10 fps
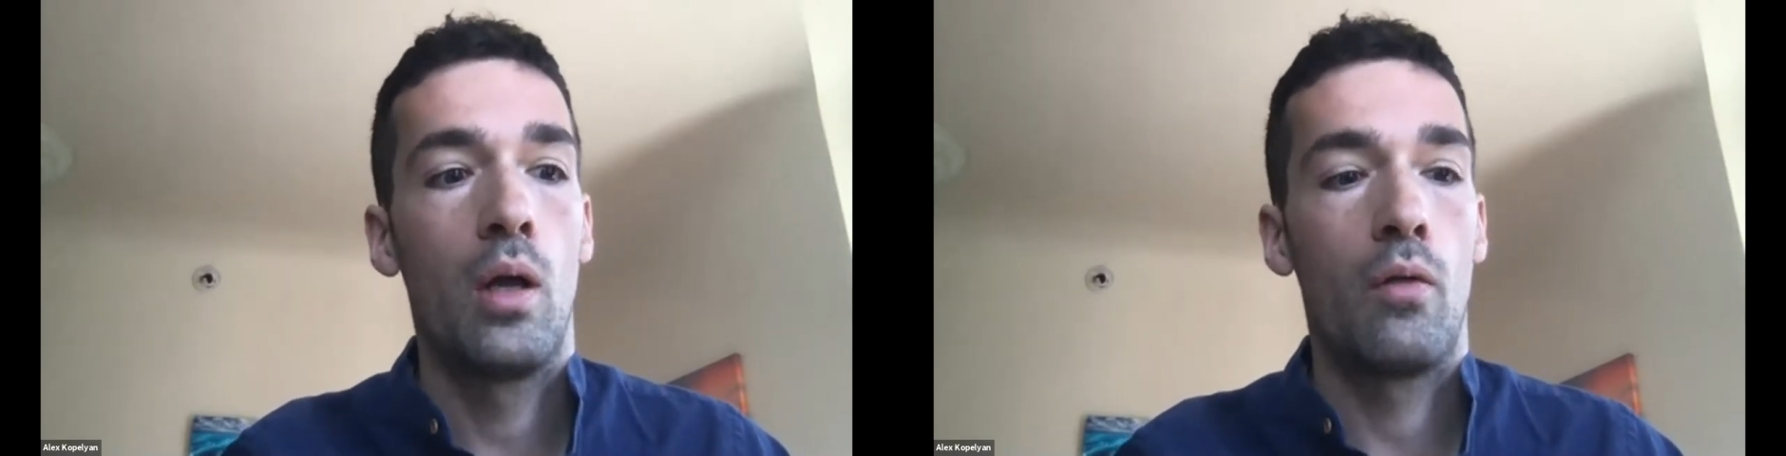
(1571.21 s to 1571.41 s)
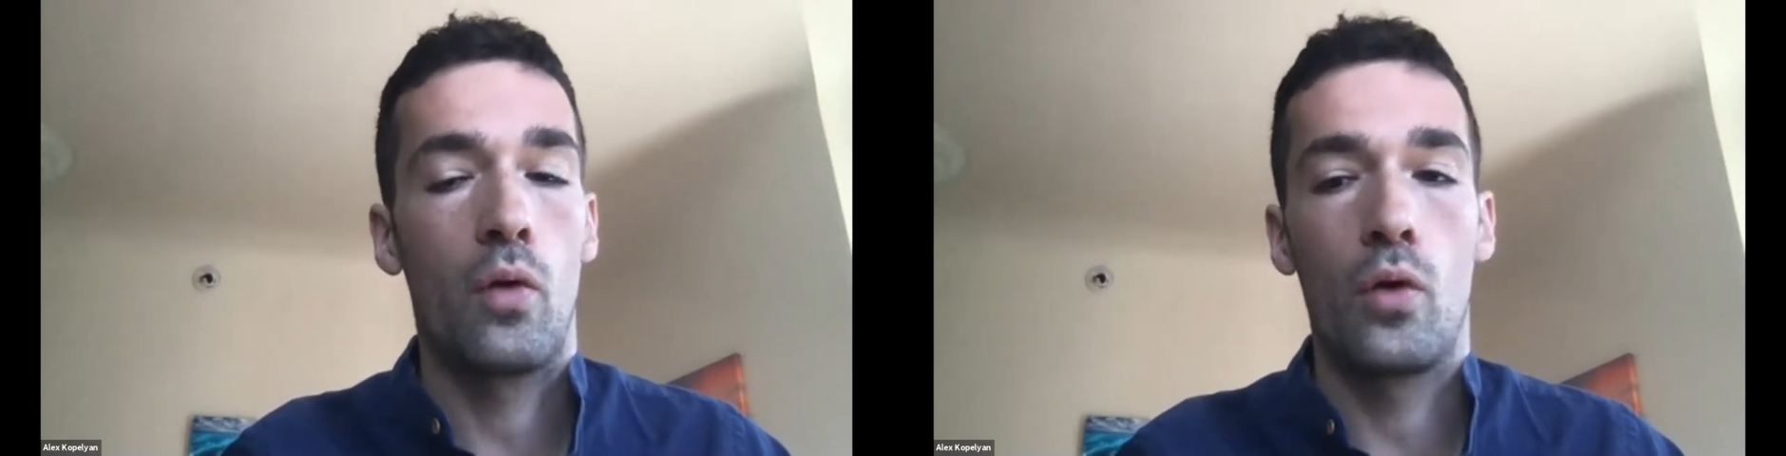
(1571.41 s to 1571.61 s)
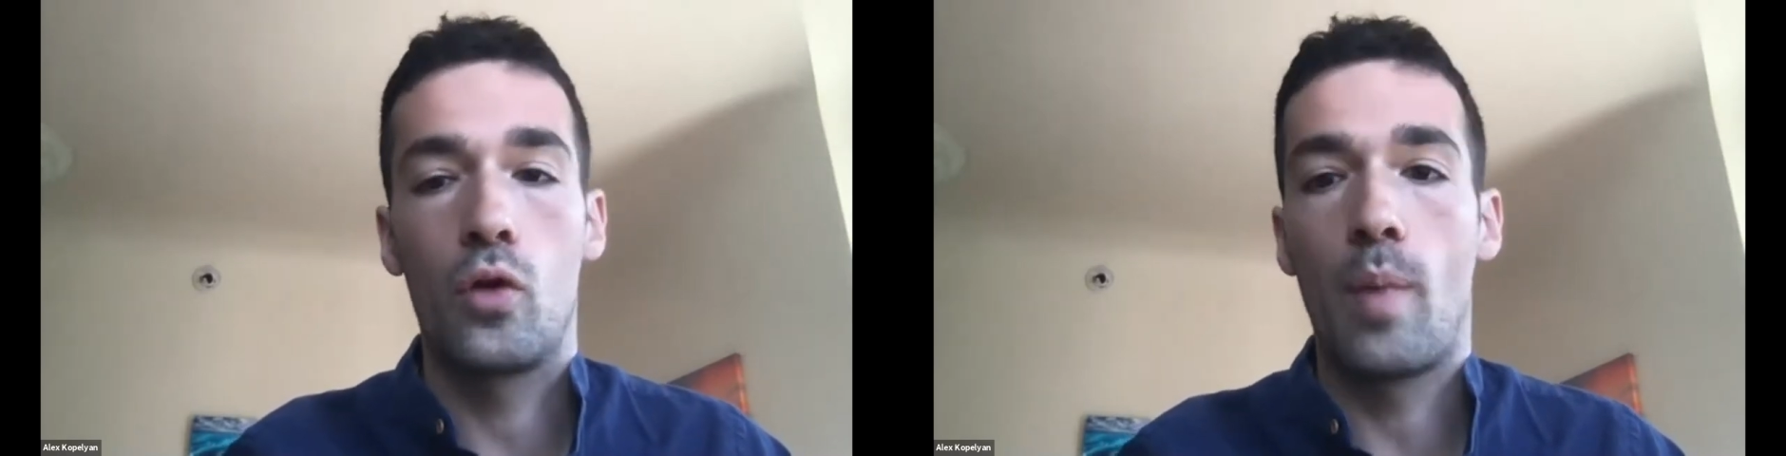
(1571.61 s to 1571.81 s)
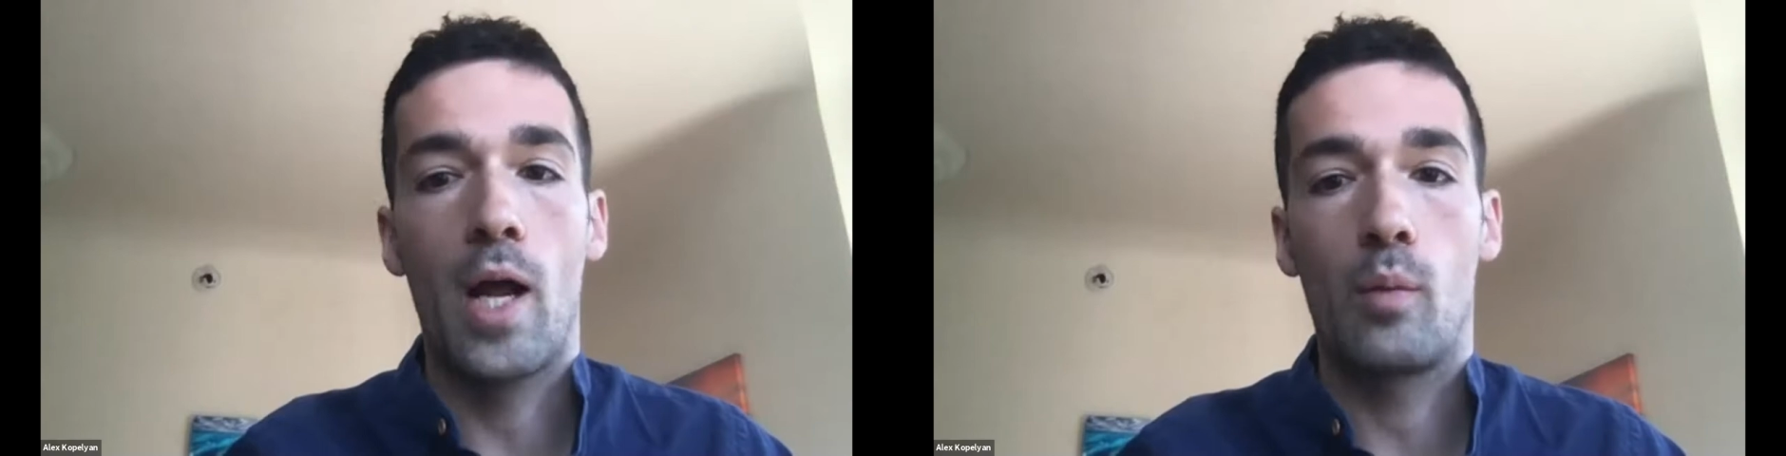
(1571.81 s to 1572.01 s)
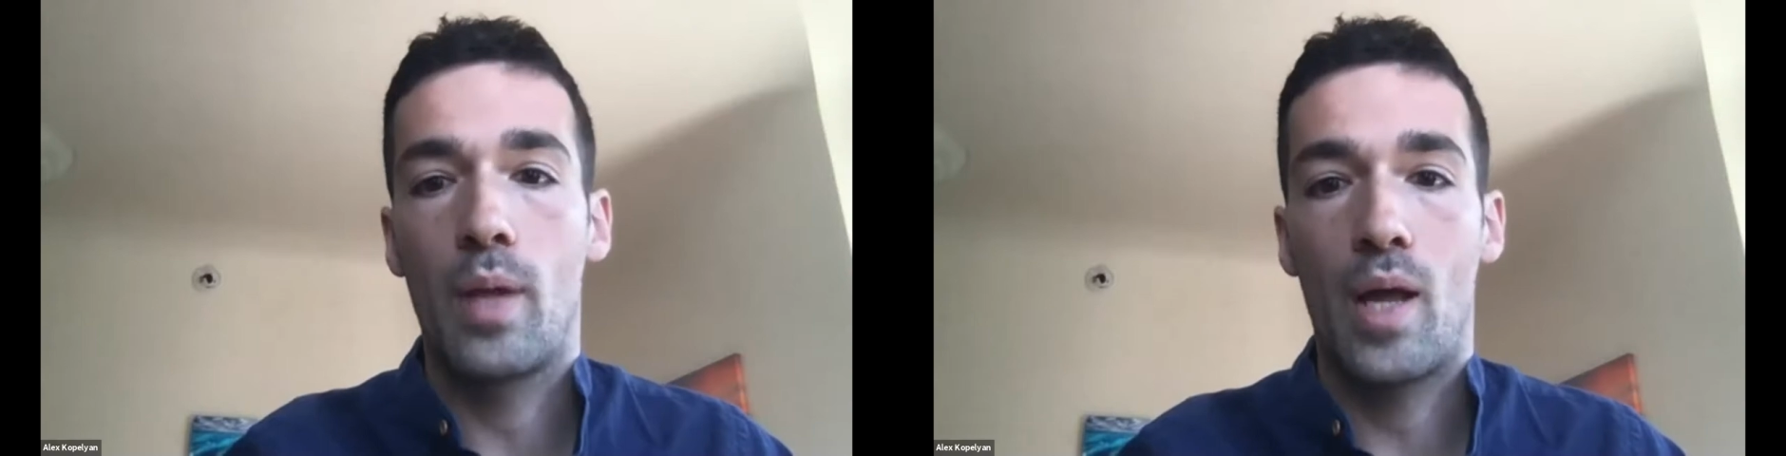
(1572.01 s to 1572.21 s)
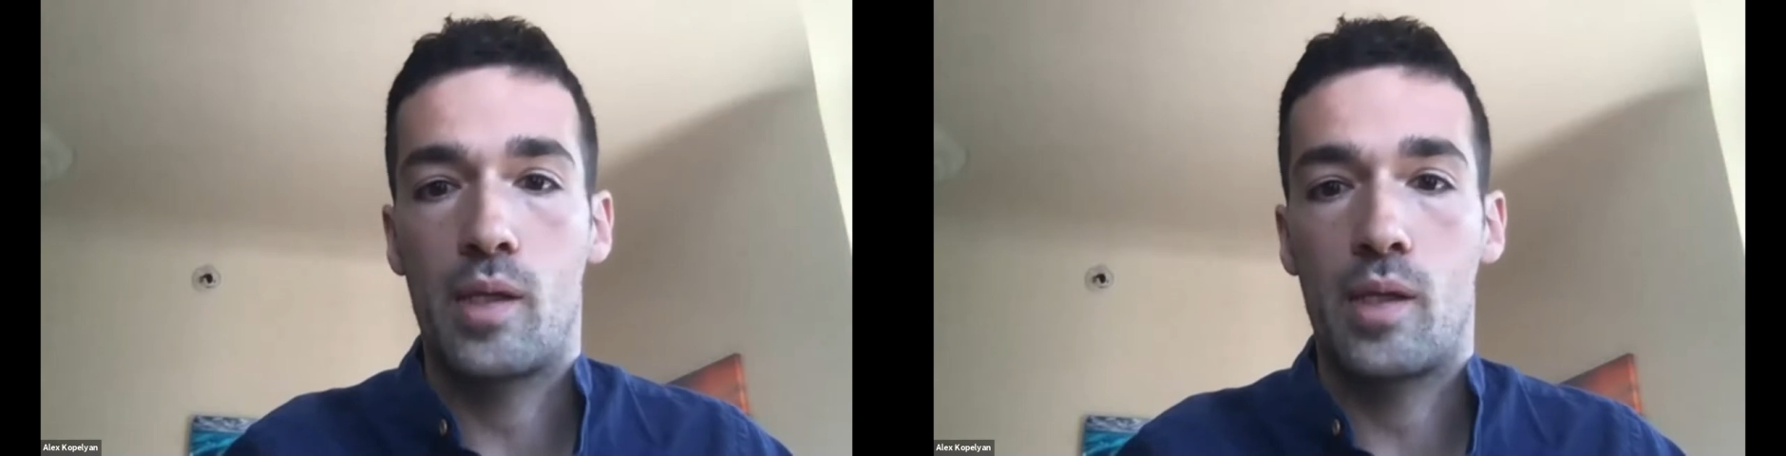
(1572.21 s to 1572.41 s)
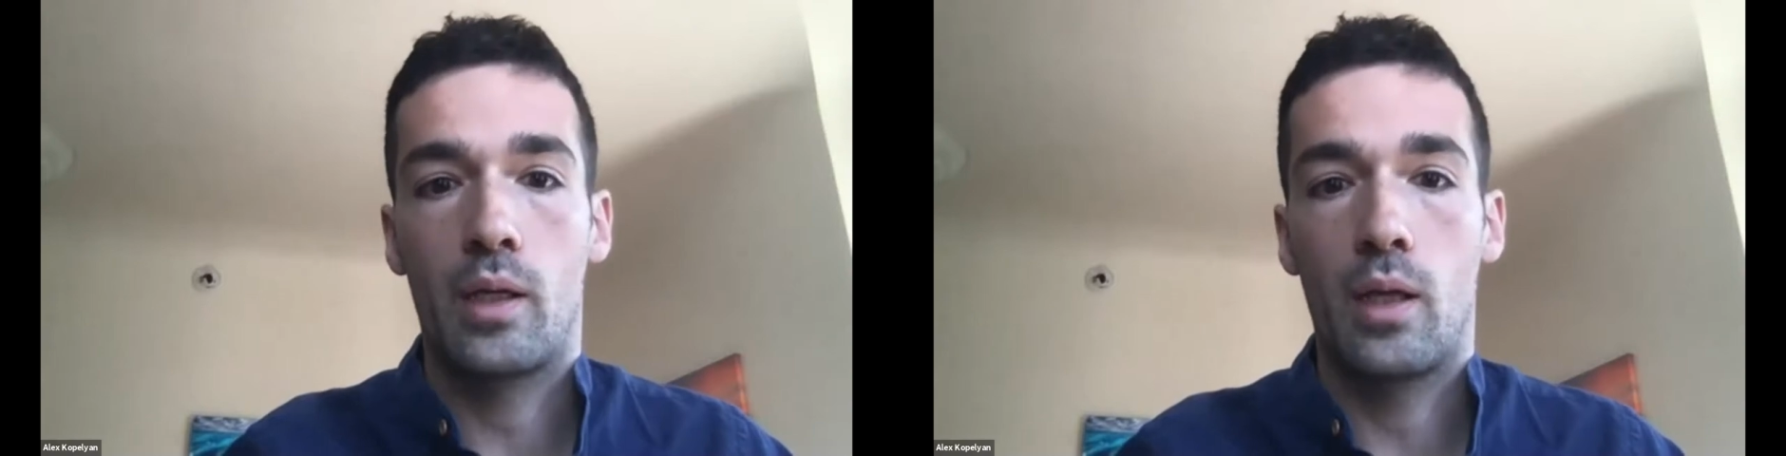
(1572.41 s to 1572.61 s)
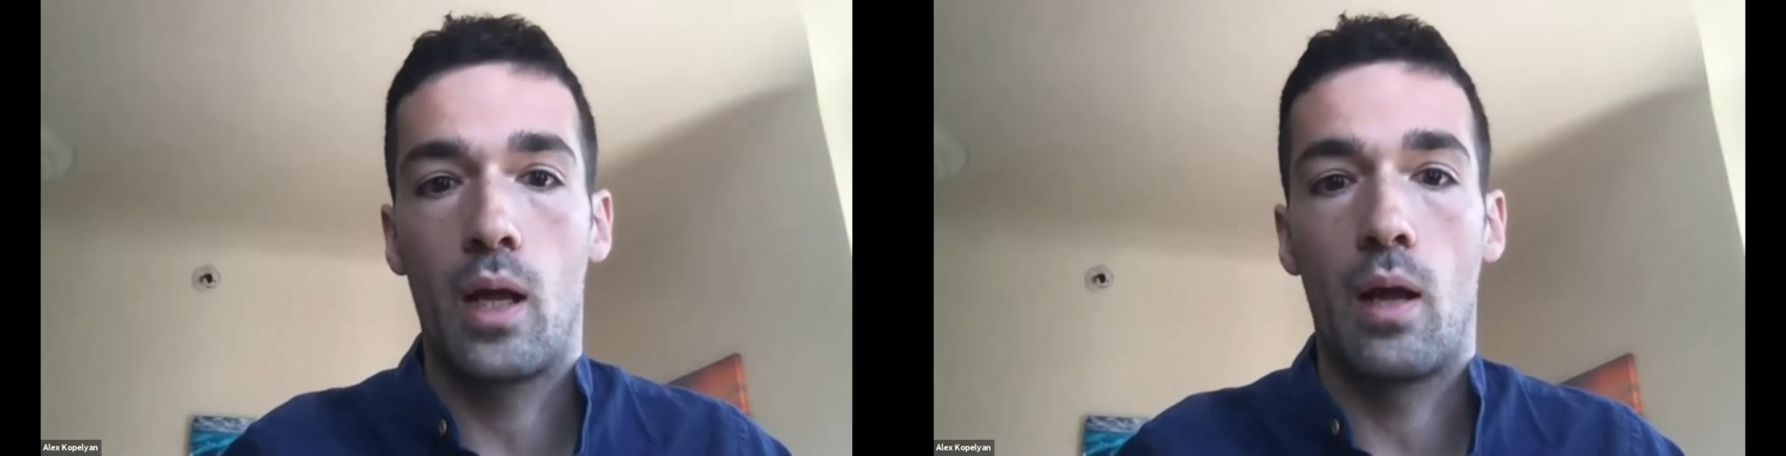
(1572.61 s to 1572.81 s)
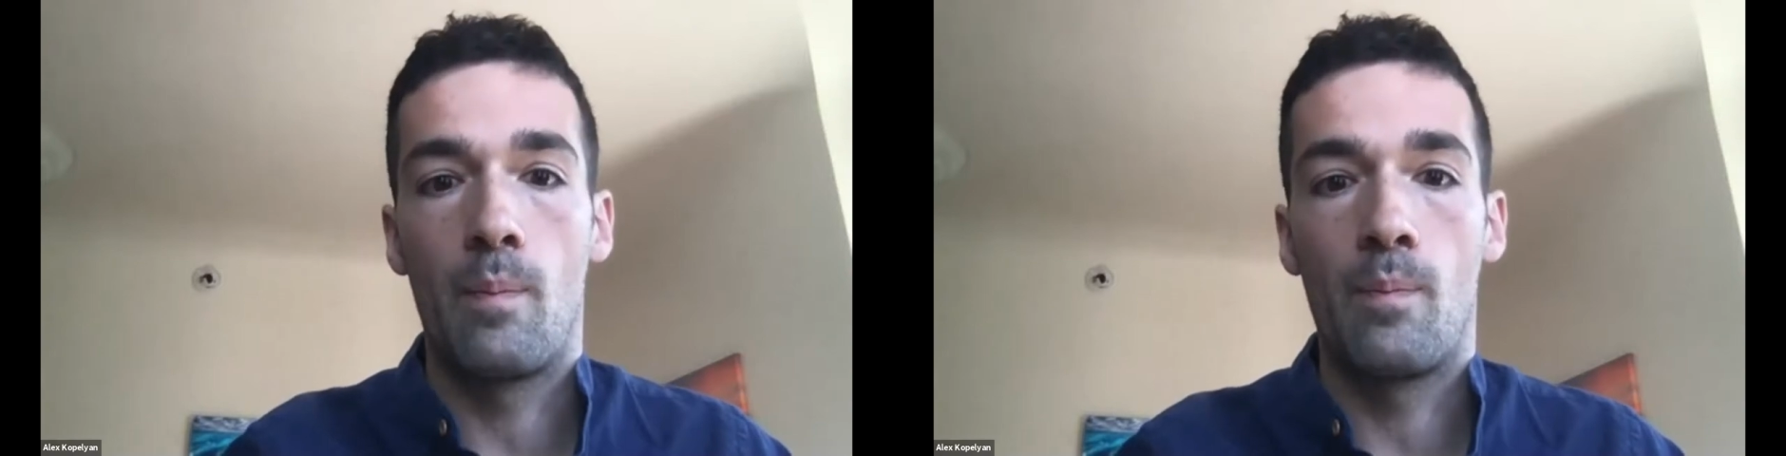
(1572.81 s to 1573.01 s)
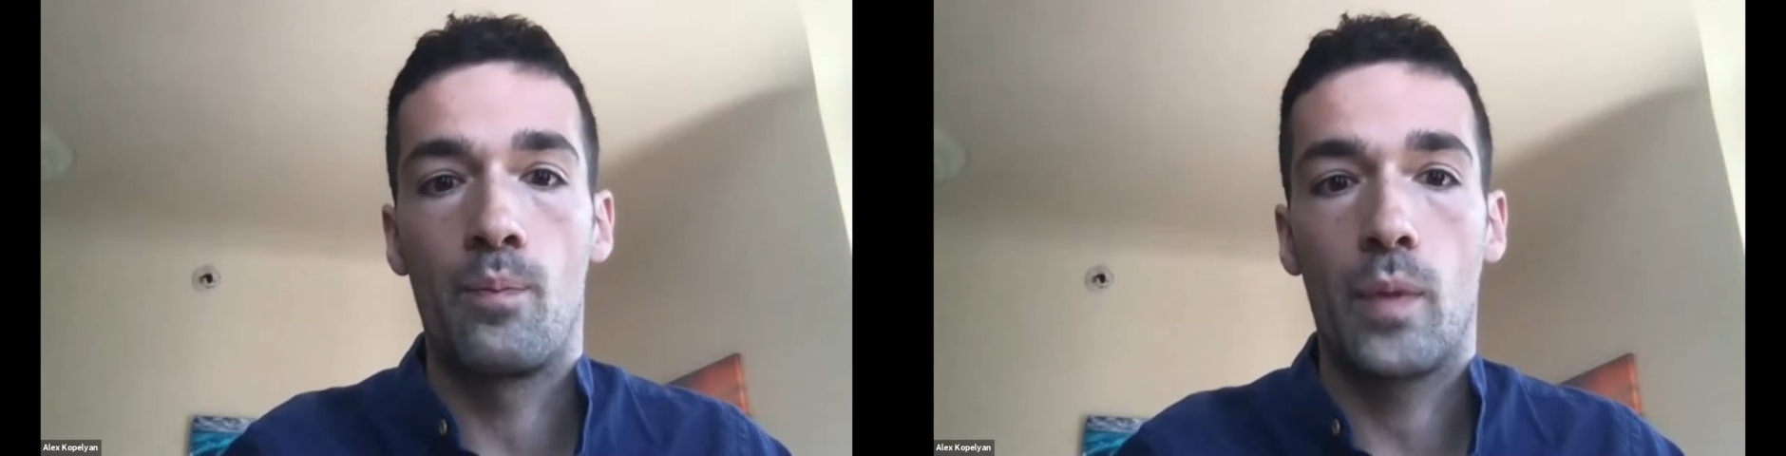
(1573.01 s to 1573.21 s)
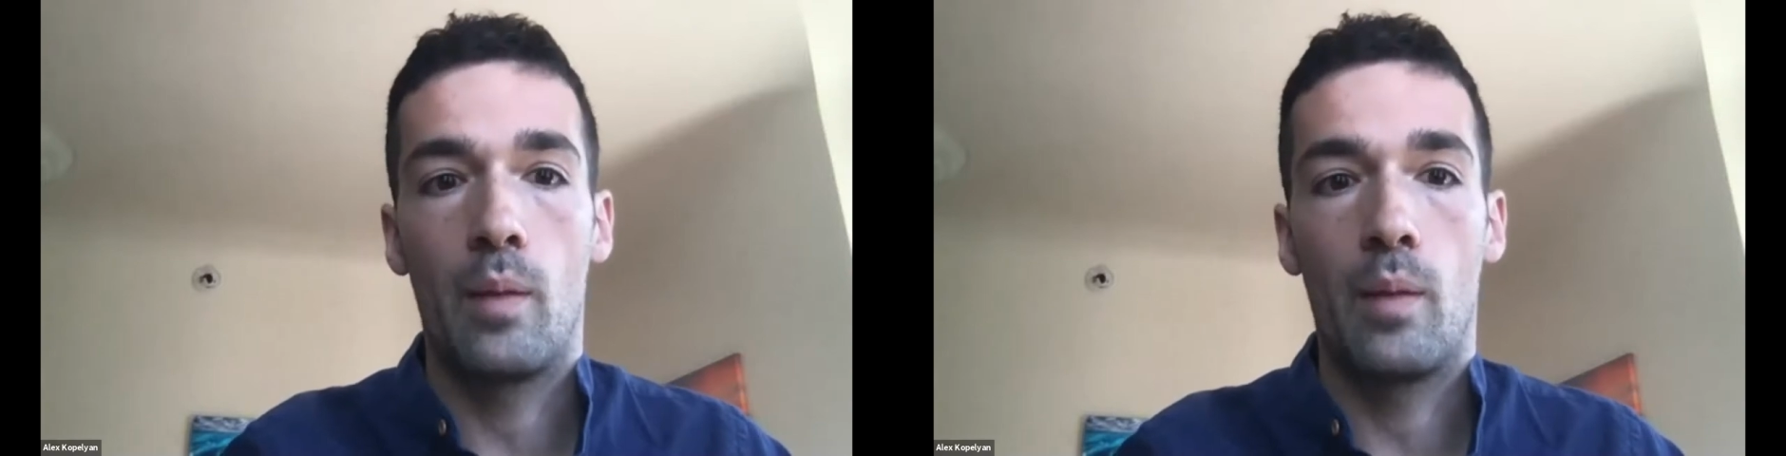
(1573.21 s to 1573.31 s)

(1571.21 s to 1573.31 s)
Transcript: for new bioplastic um,